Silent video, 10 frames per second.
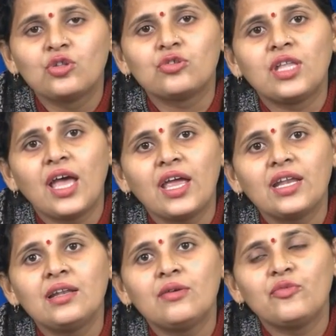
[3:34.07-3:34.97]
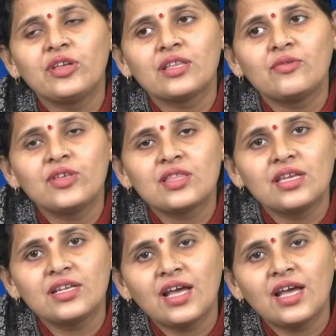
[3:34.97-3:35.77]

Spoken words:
so then we see